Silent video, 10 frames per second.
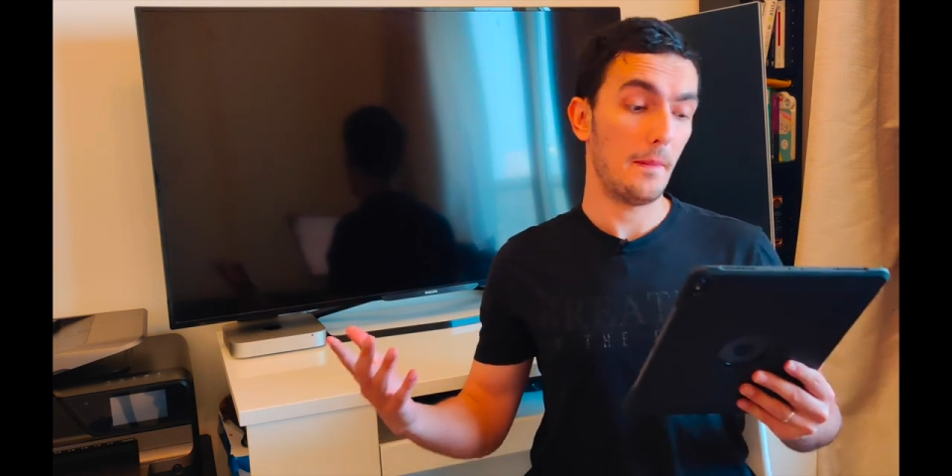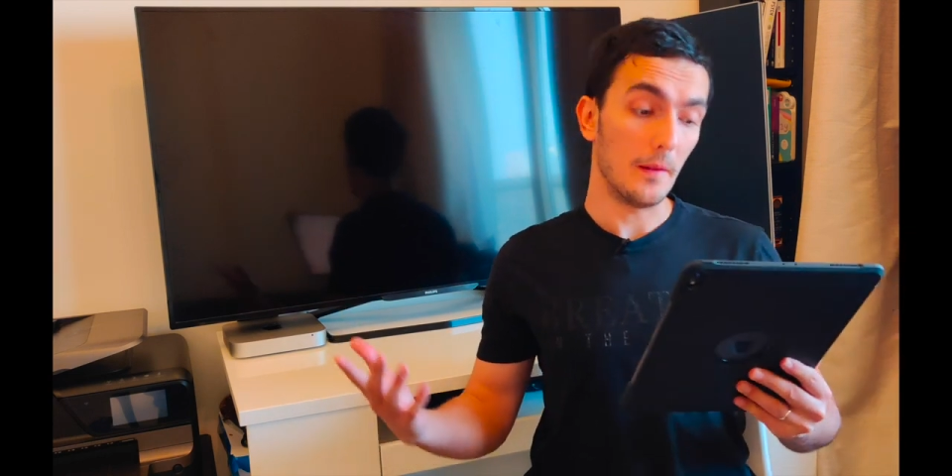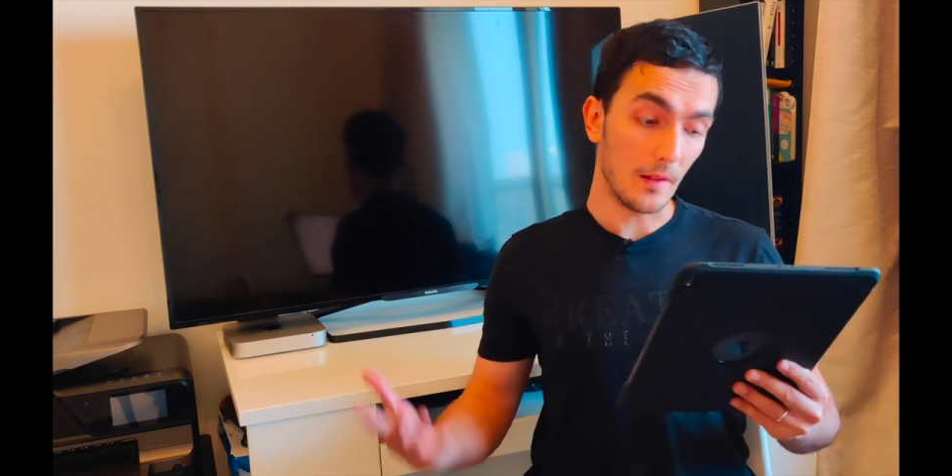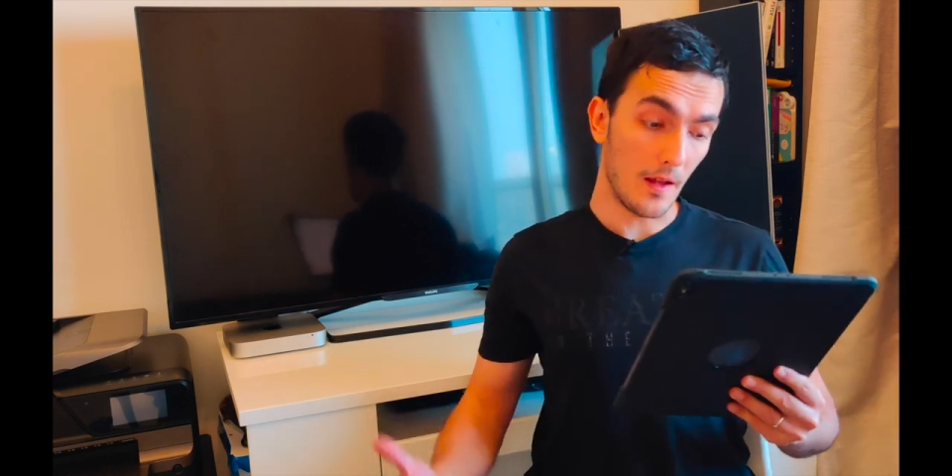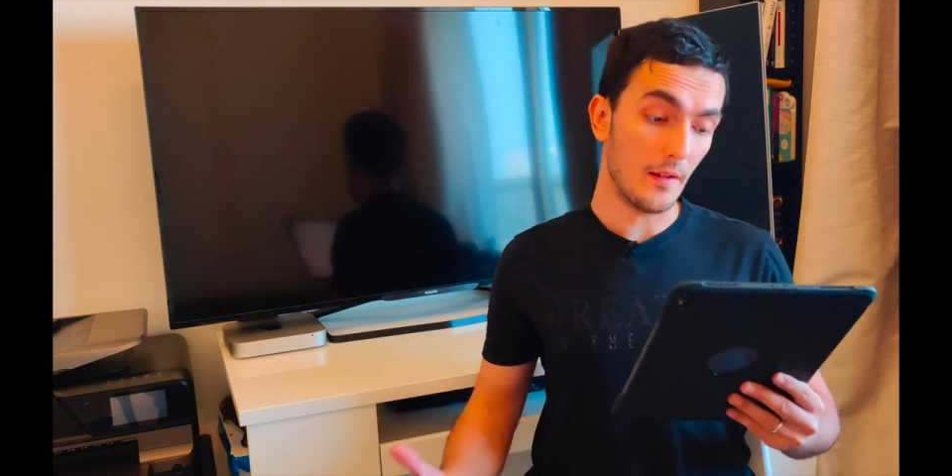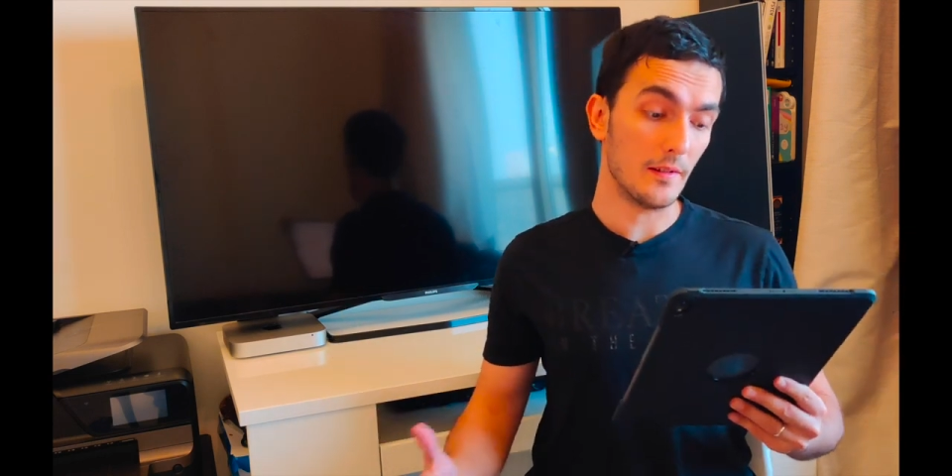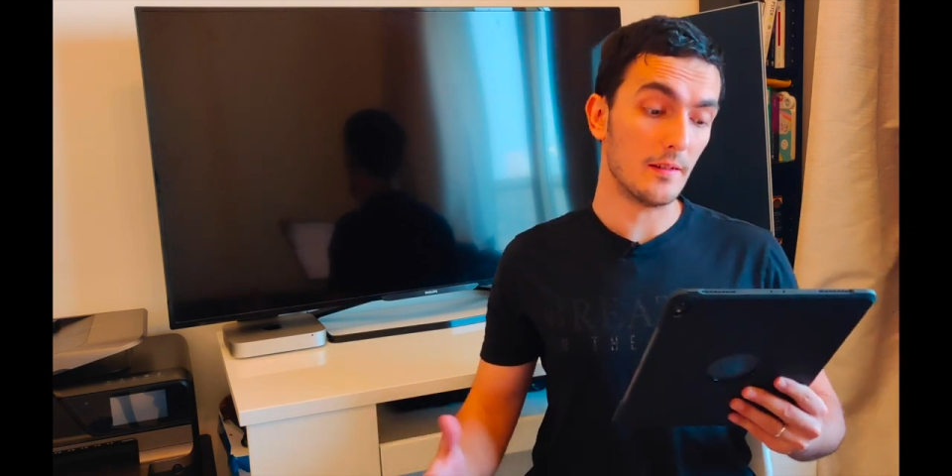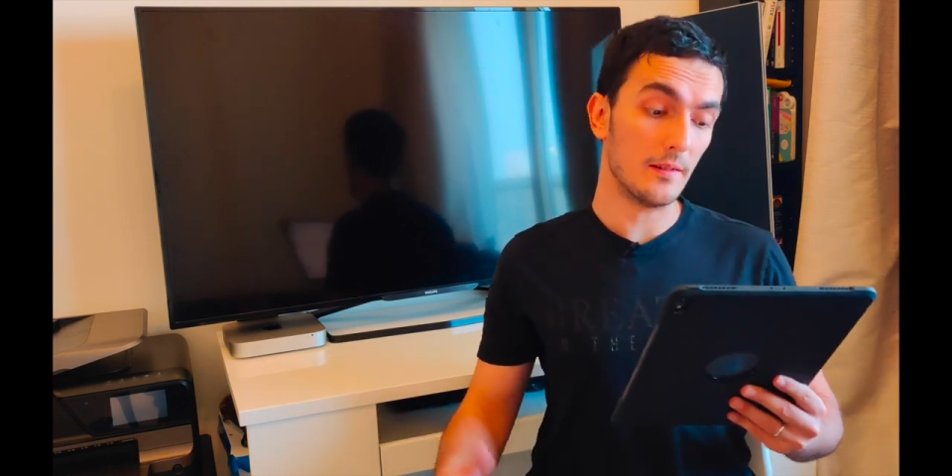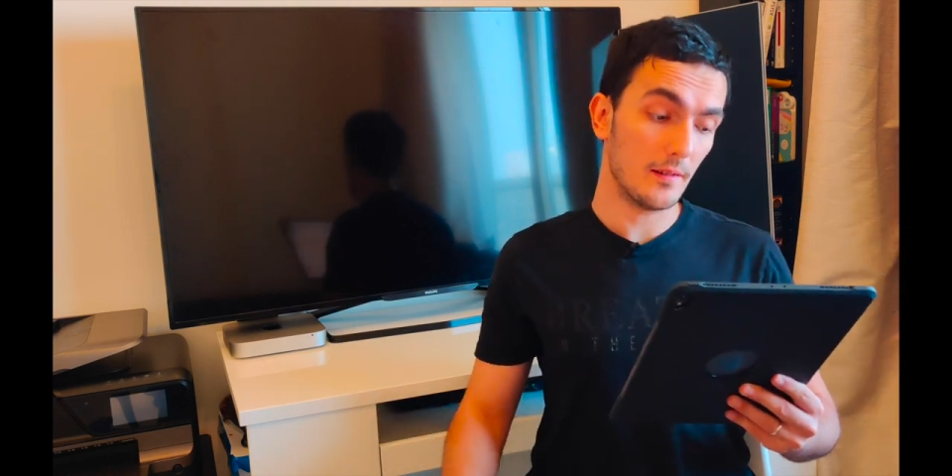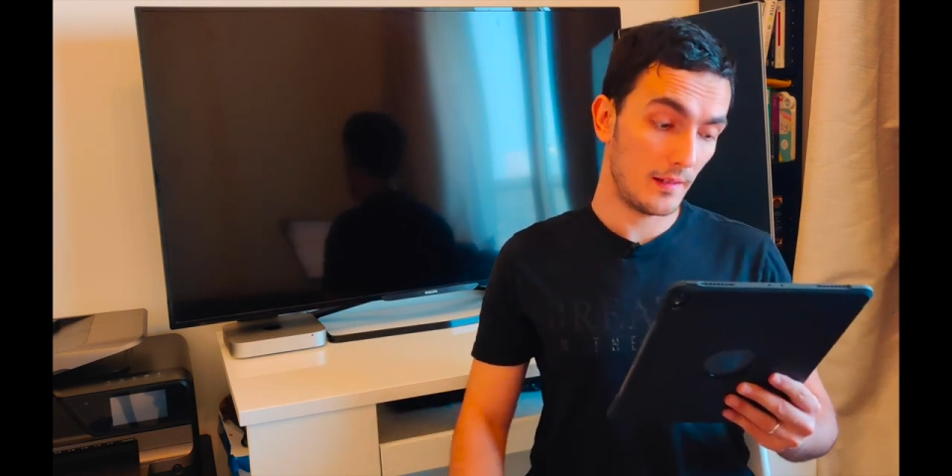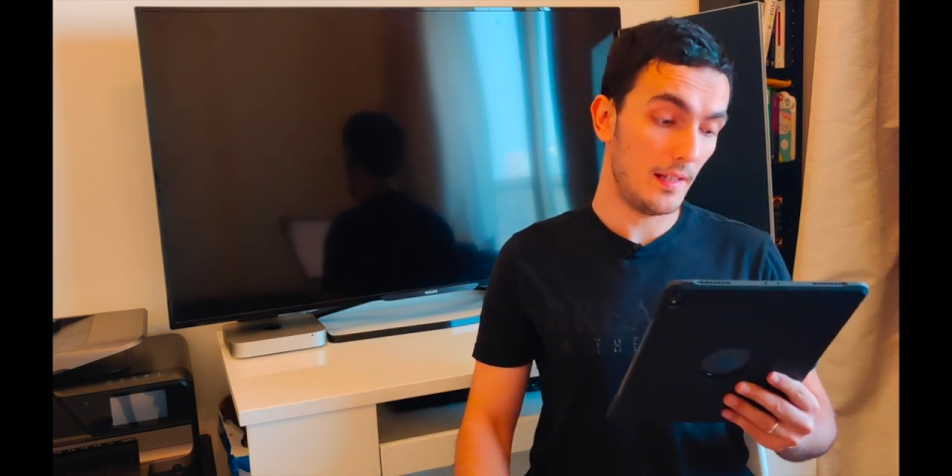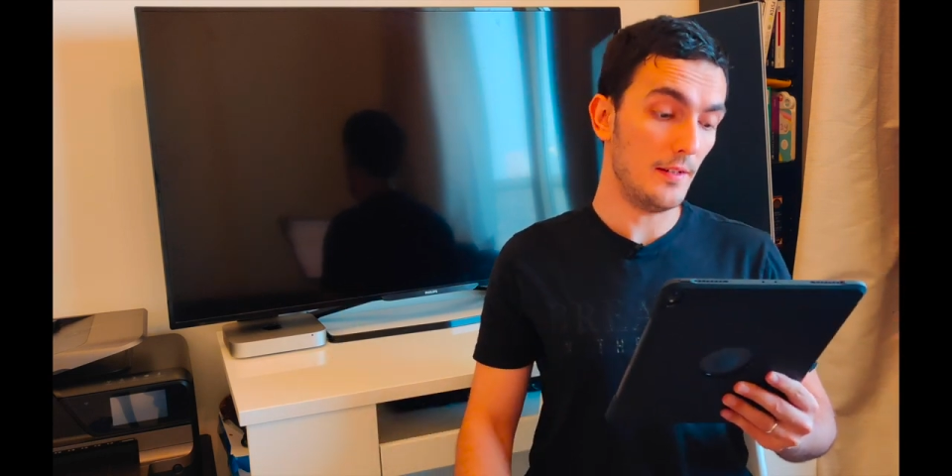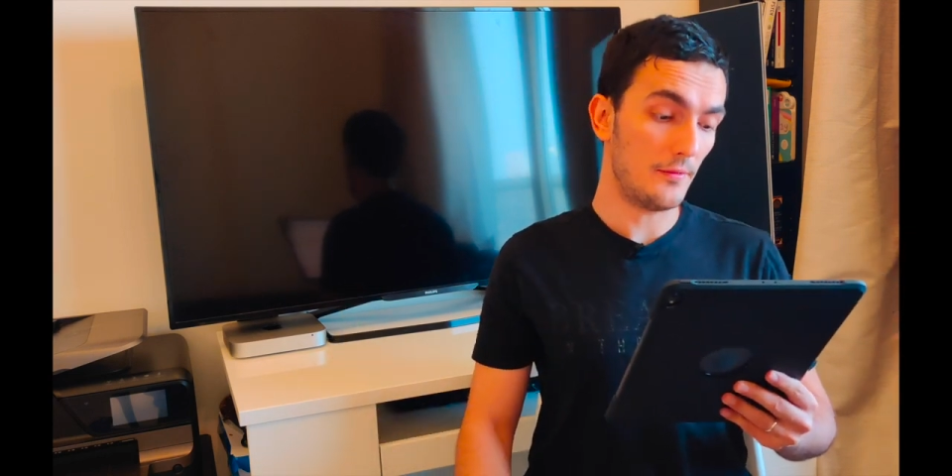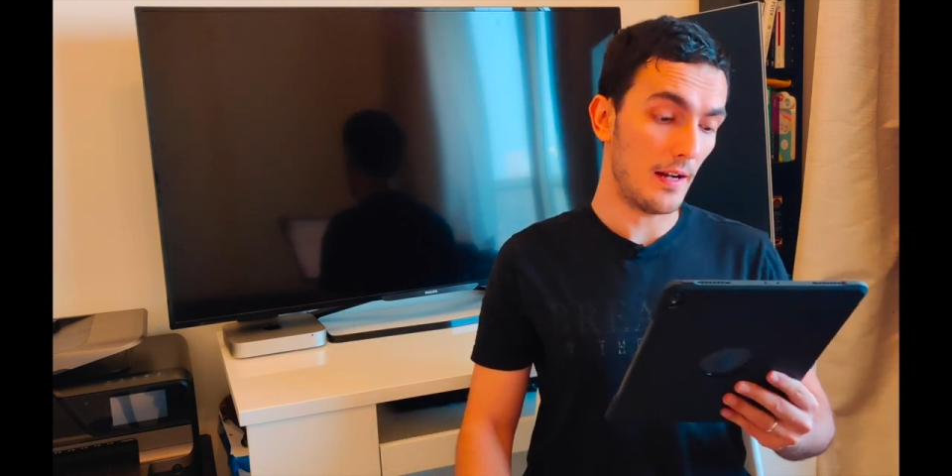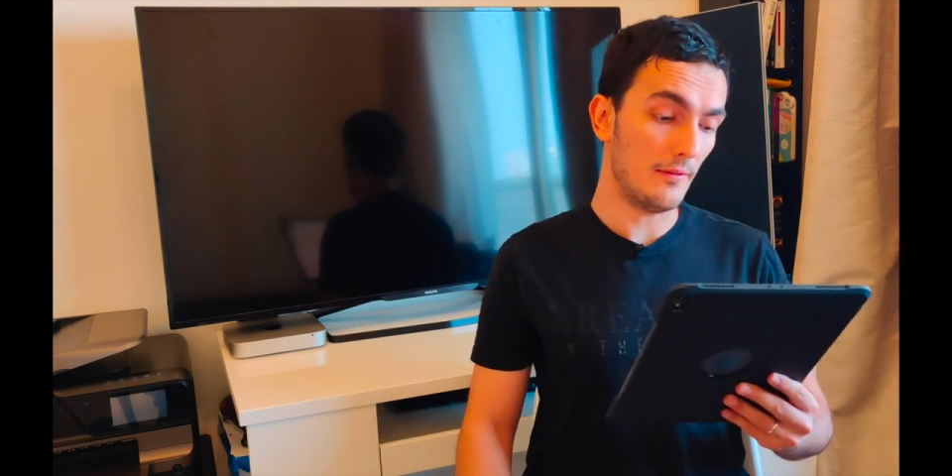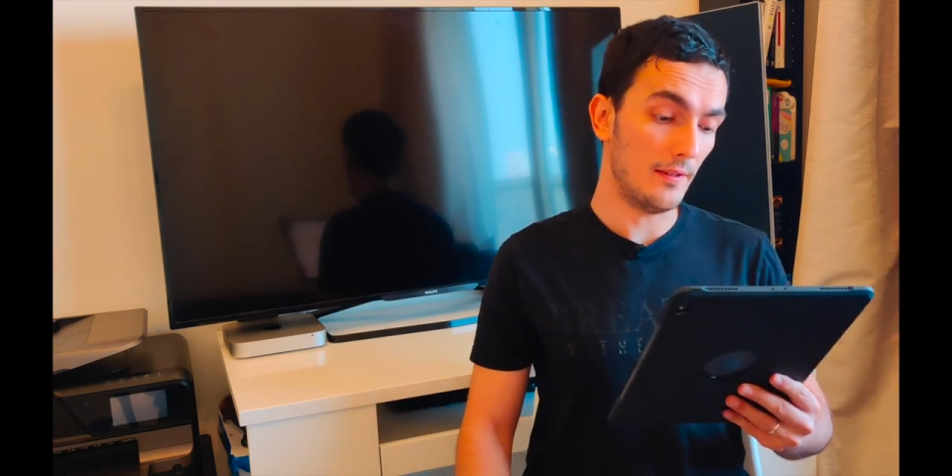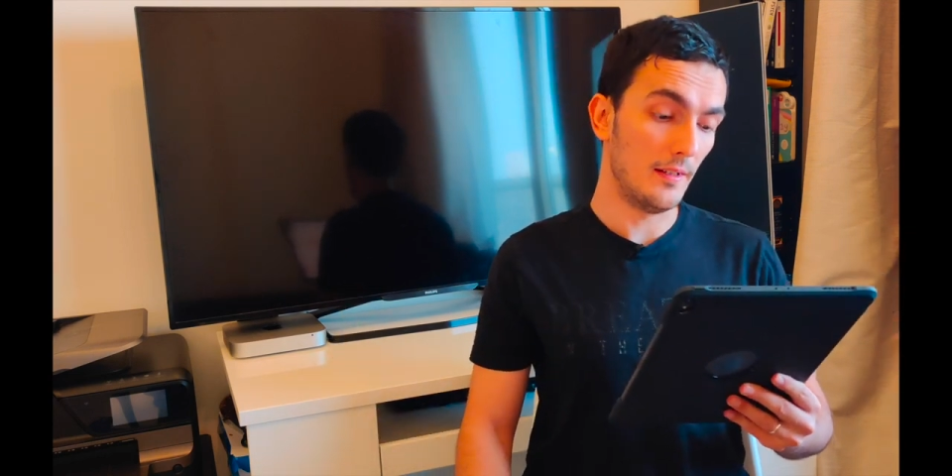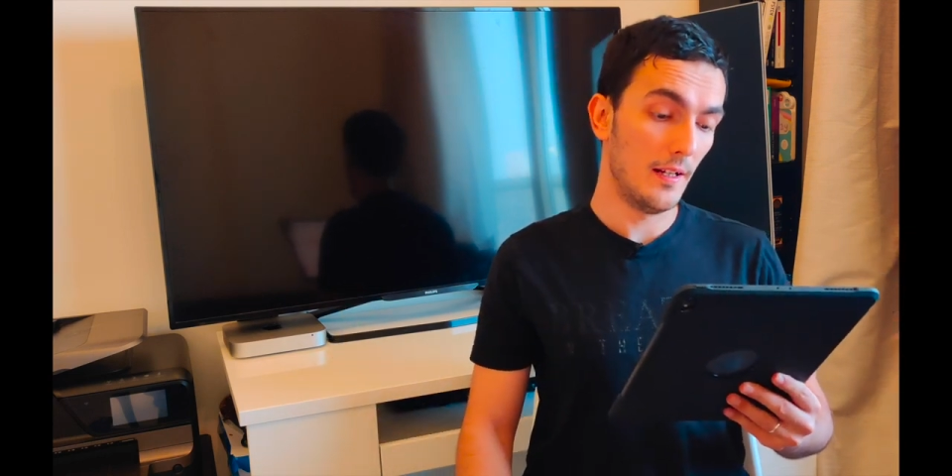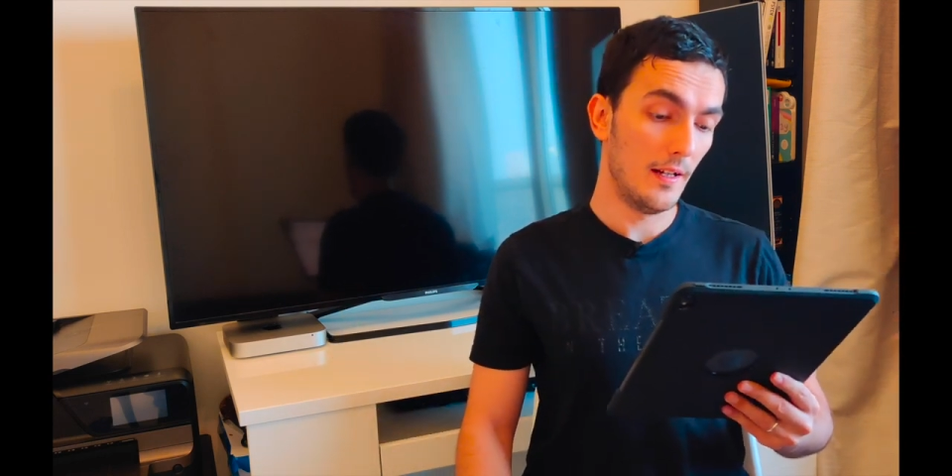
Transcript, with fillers: longer key travel.